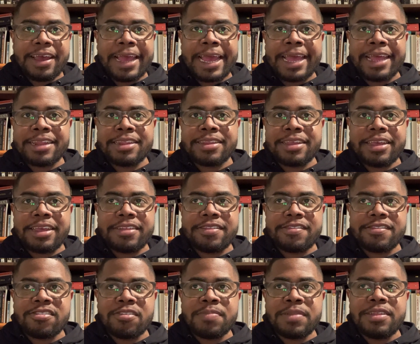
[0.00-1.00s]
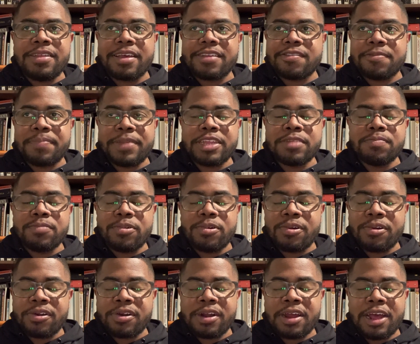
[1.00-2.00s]
and it's something that's a bit
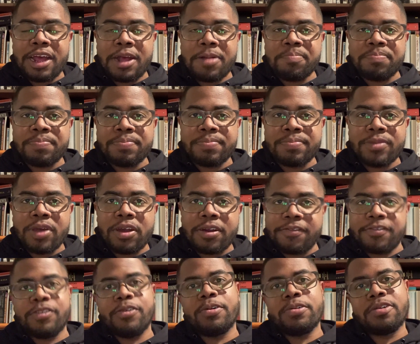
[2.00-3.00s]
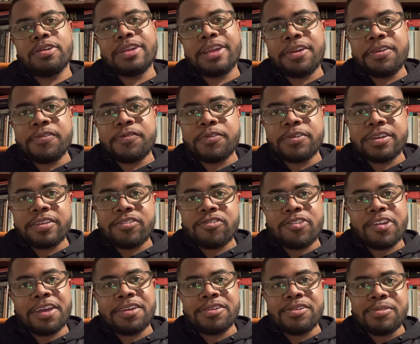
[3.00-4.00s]
more out of the ordinary for this
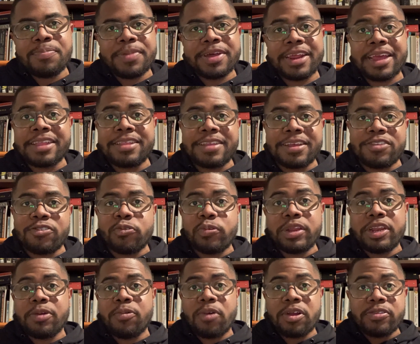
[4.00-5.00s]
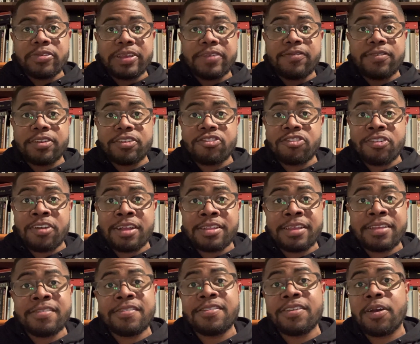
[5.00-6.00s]
channel, but I did really want to give it a
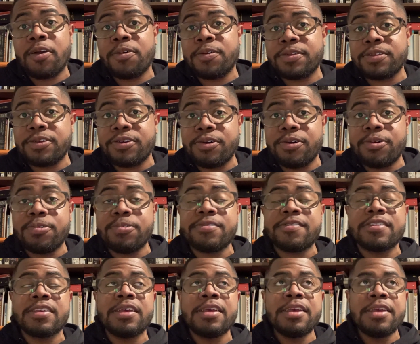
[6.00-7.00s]
shot and see how it goes.